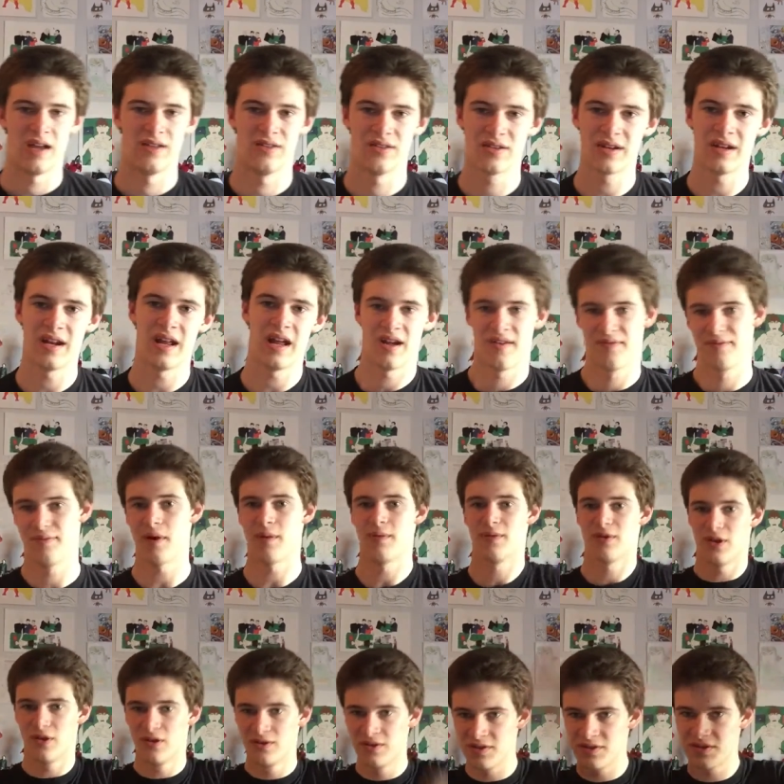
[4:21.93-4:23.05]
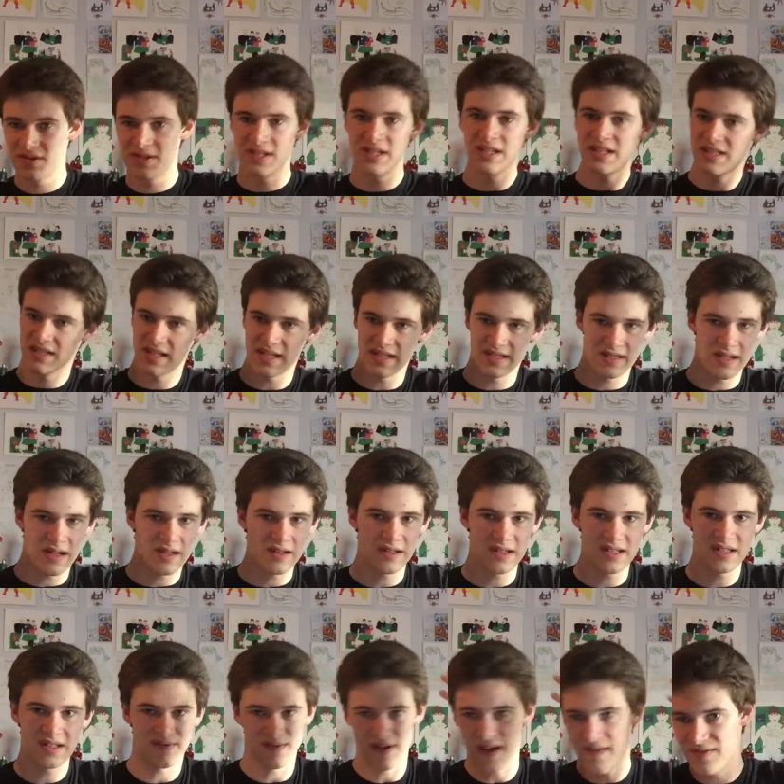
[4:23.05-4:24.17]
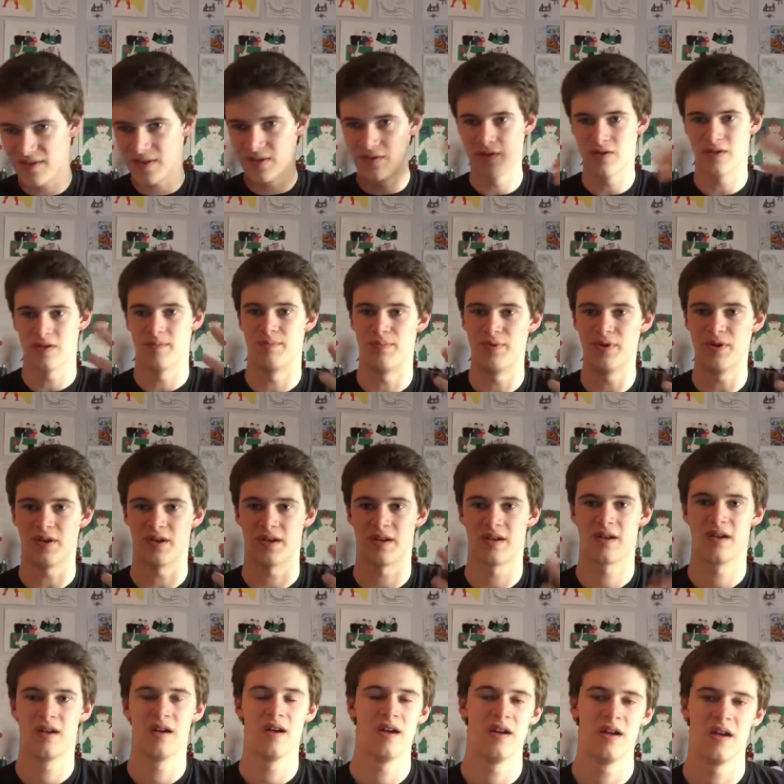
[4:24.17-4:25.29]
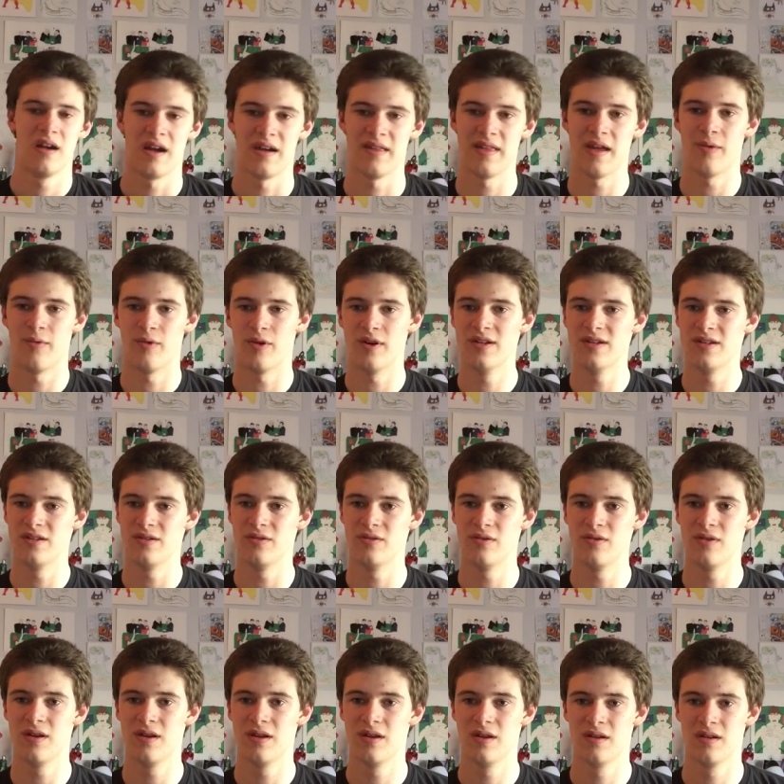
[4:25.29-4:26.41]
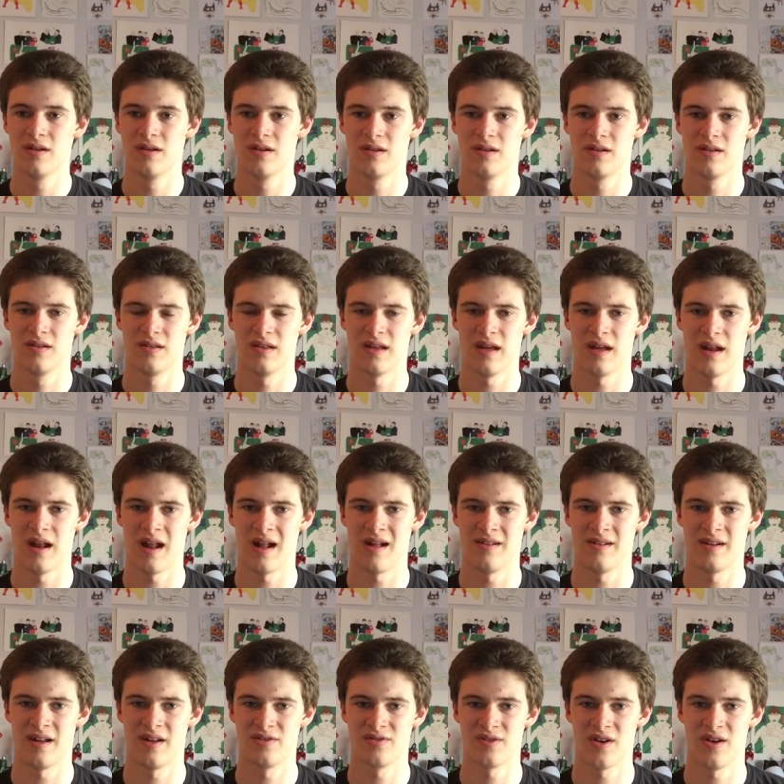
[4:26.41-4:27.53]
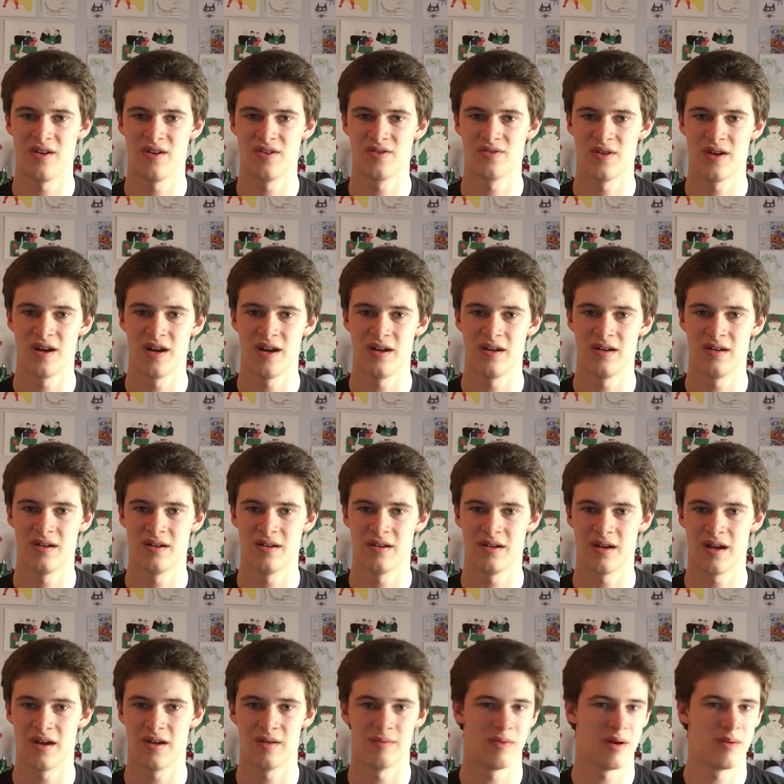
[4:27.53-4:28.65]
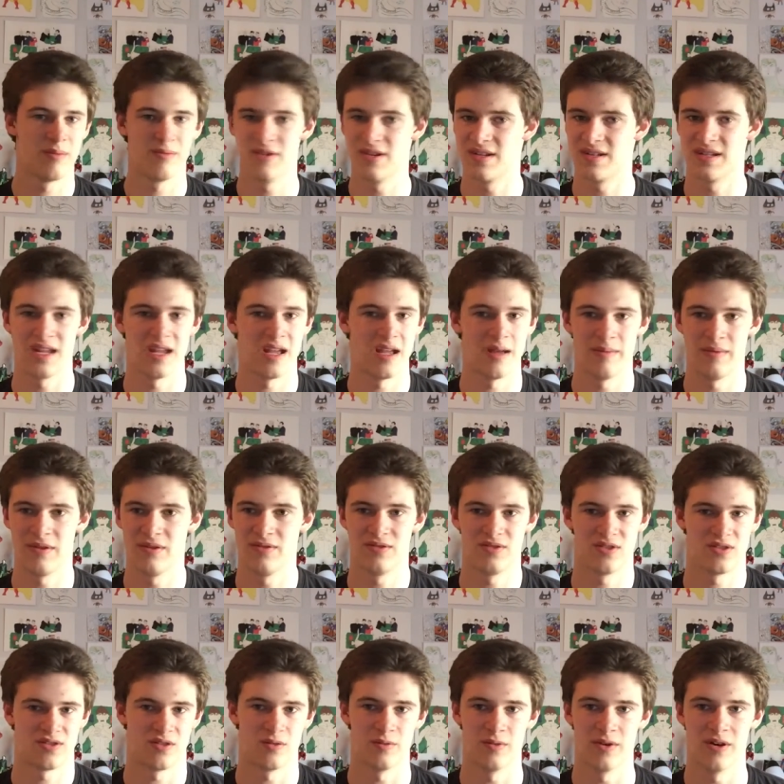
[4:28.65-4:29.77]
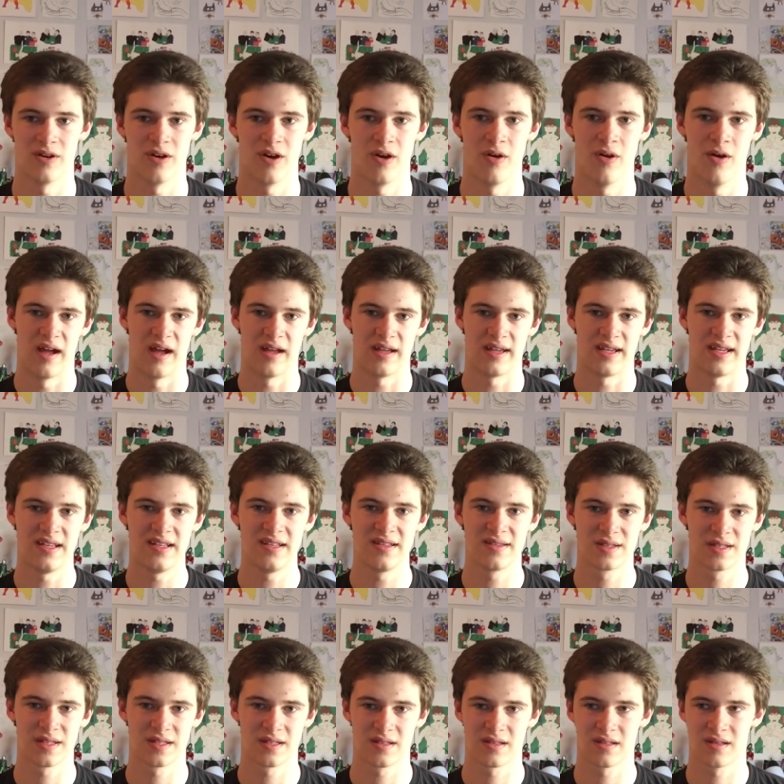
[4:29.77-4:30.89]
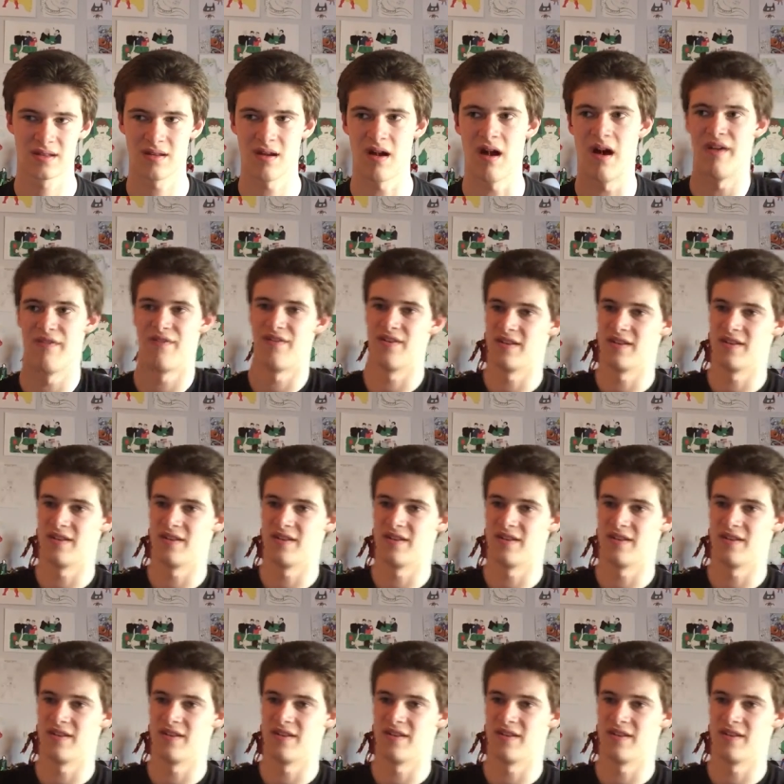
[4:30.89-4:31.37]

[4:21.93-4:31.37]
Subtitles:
and they're gonna have probably a whole nother season doesn't even have to do with a book. And that one dude that Alanon tried to train, I don't remember his name, he was just a weirdo. He's off